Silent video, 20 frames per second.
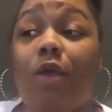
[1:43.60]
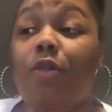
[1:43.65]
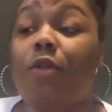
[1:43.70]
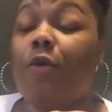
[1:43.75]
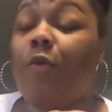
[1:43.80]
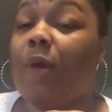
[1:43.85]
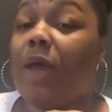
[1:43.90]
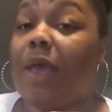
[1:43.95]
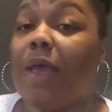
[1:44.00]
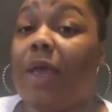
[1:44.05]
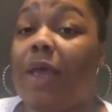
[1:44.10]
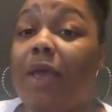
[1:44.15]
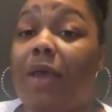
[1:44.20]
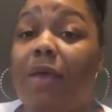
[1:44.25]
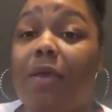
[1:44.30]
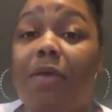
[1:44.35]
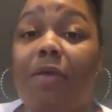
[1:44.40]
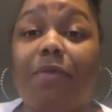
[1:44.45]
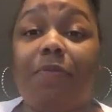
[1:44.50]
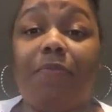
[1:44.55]
the way
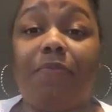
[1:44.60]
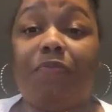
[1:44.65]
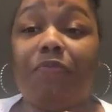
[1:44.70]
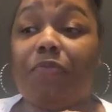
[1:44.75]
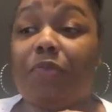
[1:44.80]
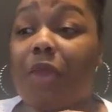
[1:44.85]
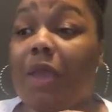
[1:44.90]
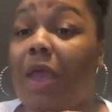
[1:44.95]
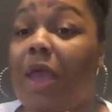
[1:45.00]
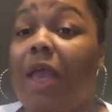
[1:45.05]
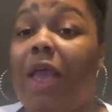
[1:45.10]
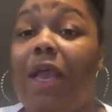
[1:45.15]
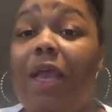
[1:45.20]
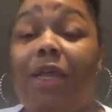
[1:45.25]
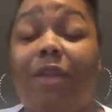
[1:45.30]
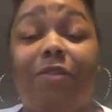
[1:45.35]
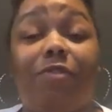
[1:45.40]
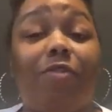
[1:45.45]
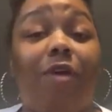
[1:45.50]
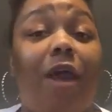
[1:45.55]

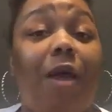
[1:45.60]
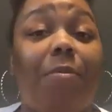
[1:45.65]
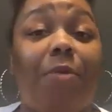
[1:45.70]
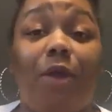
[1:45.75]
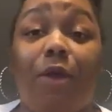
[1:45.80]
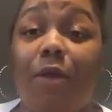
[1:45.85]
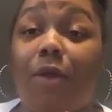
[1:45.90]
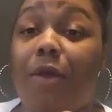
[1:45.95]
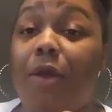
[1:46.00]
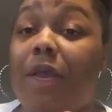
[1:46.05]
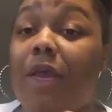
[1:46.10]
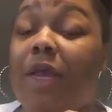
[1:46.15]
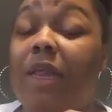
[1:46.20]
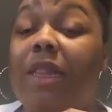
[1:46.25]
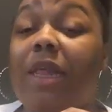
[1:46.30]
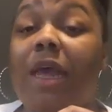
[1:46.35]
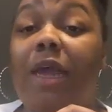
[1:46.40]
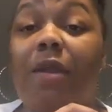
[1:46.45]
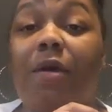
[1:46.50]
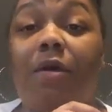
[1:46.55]
he described her in
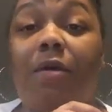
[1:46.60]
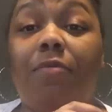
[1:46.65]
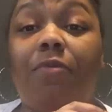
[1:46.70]
that